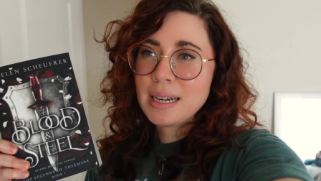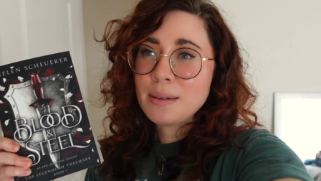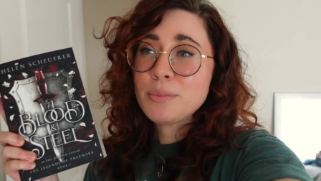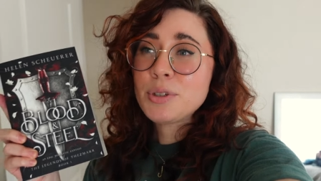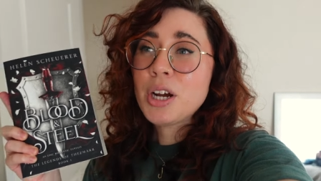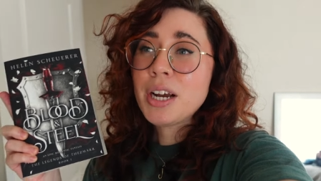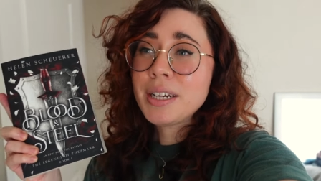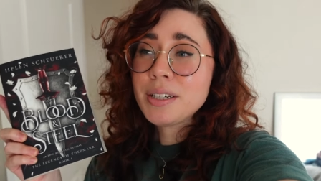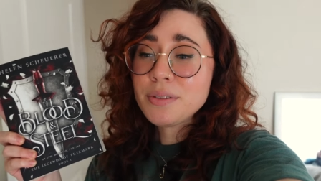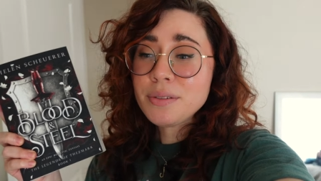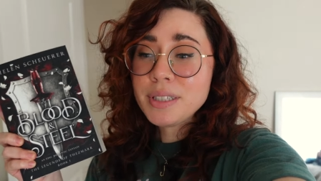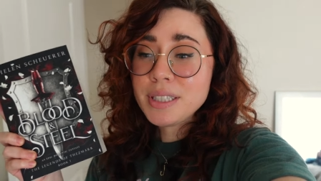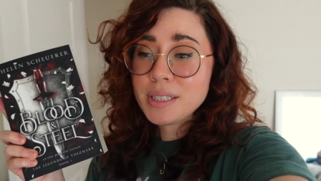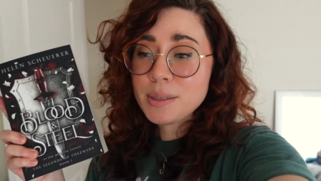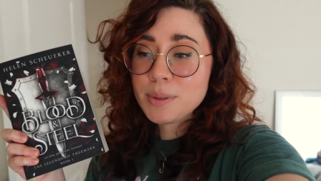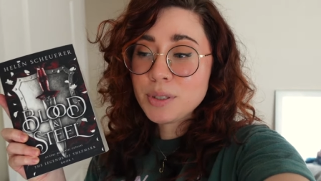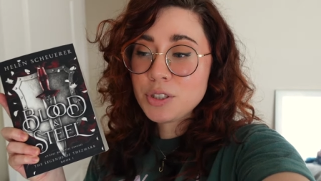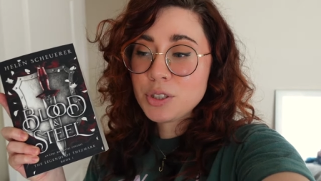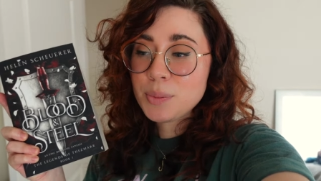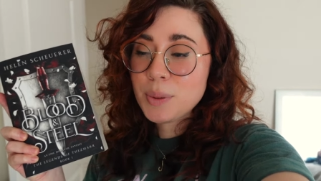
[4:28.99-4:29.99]
I'm trying to read as
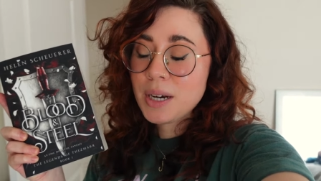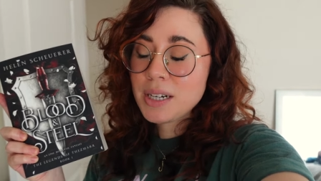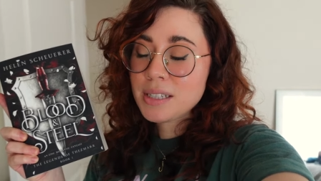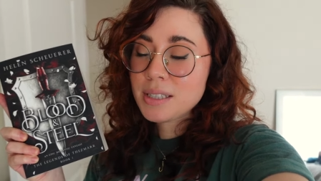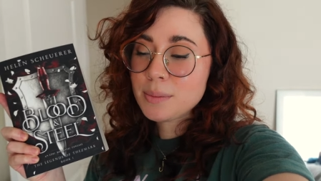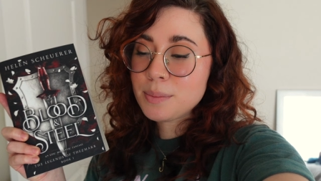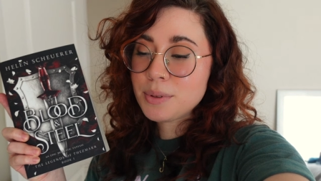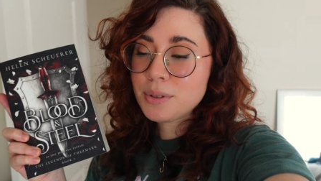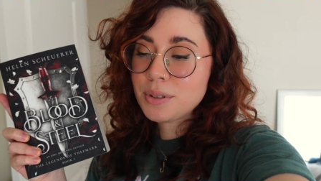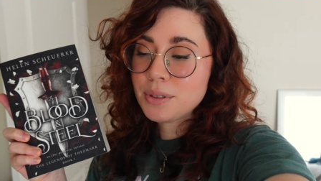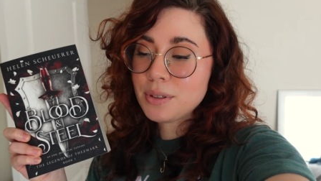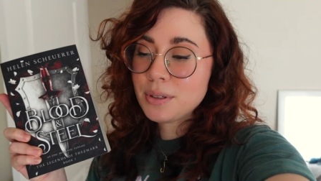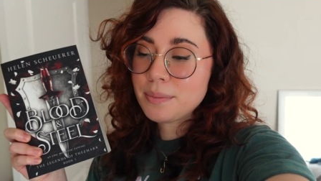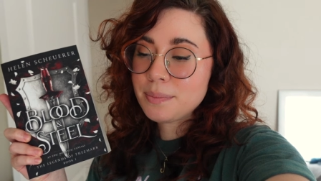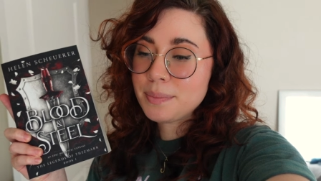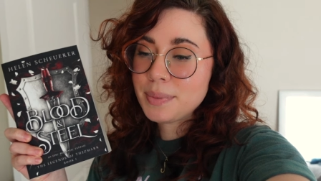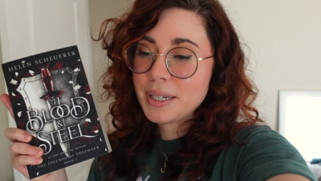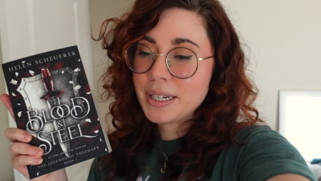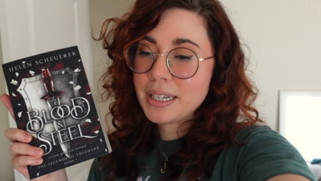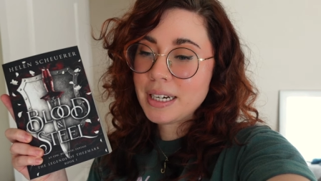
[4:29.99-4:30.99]
much as possible,
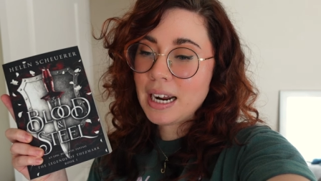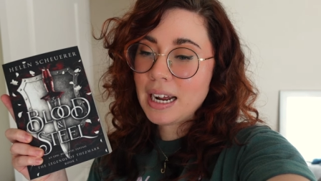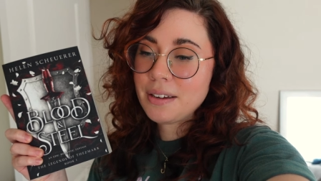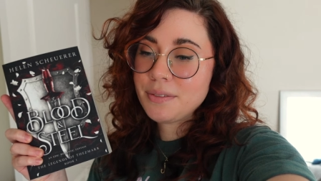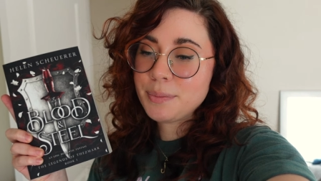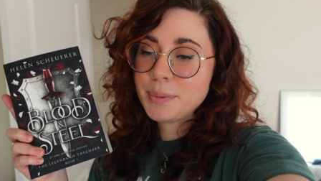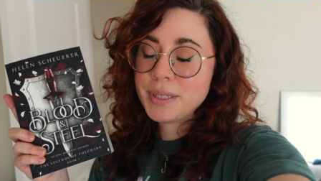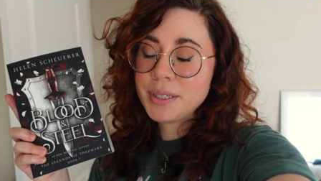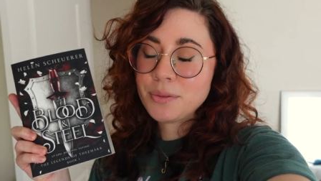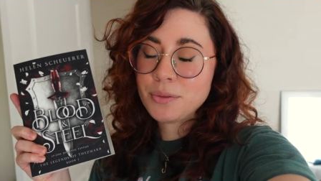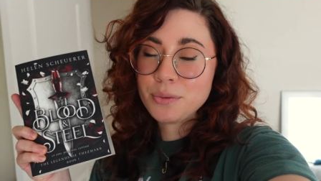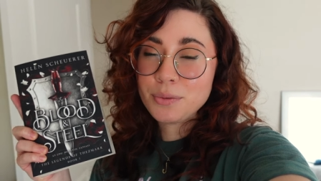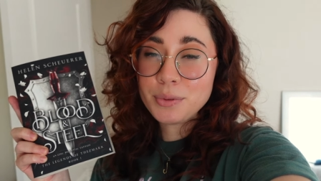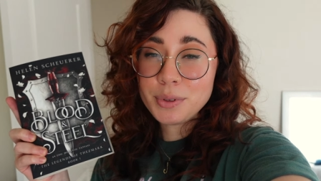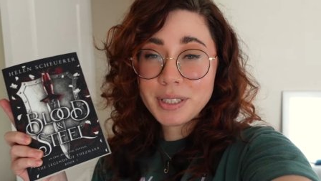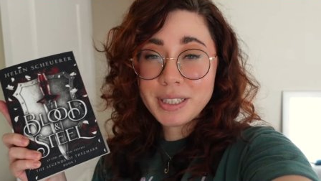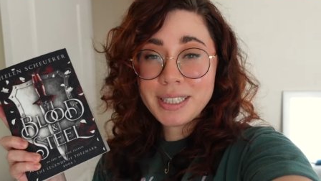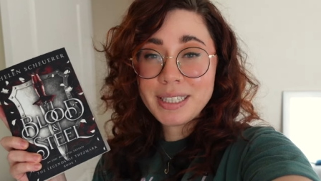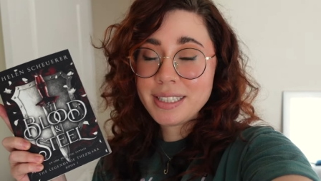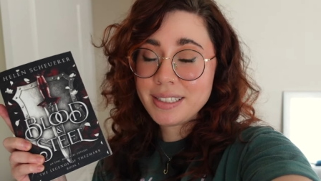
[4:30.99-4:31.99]
but I've been
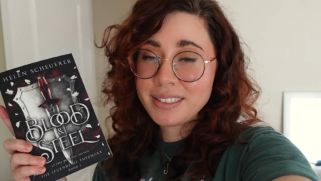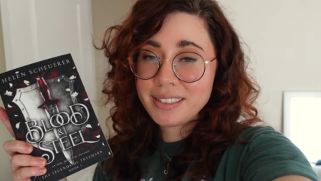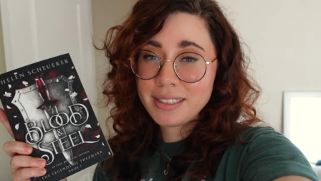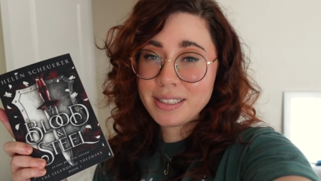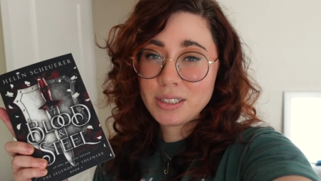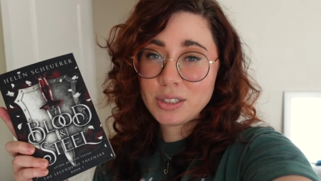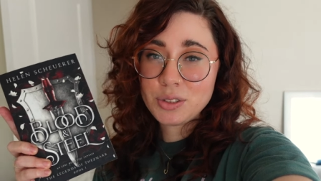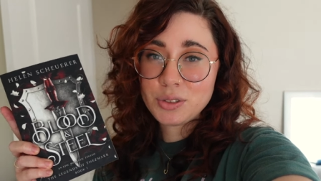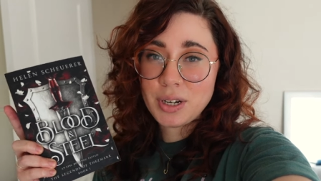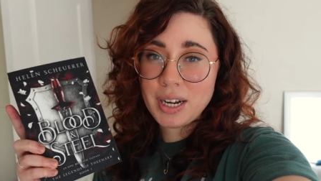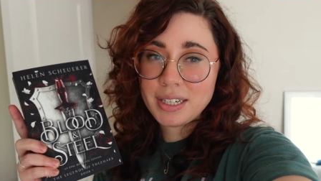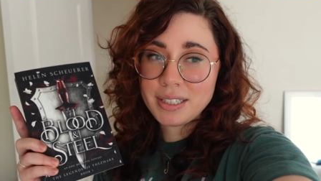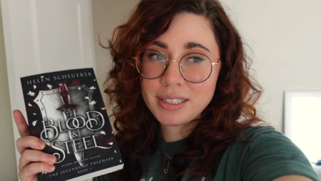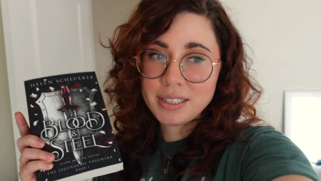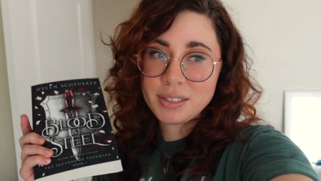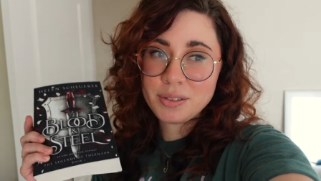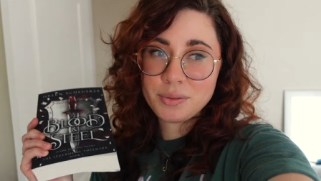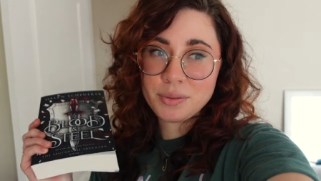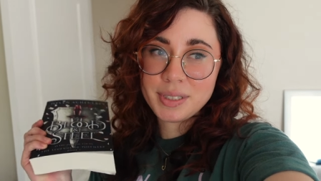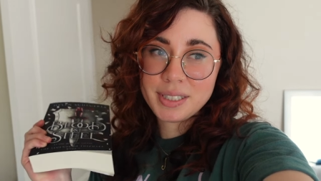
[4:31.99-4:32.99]
really easily
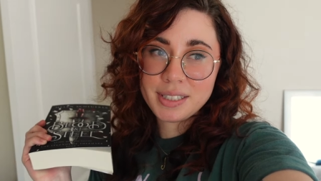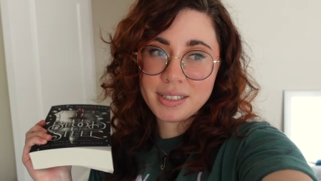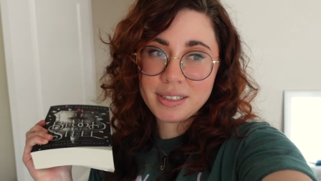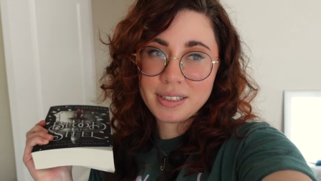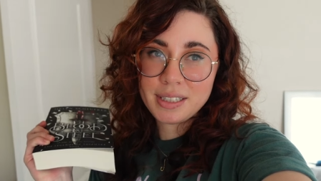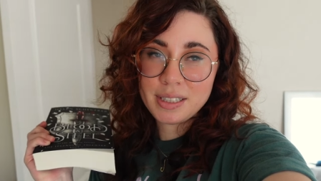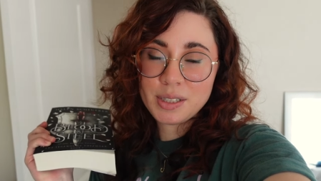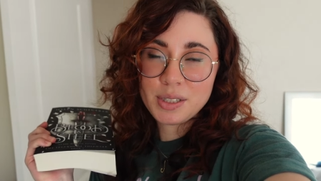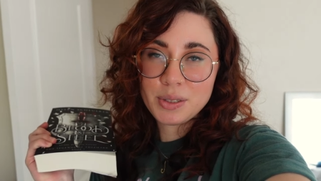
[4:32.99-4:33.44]
distracted recently.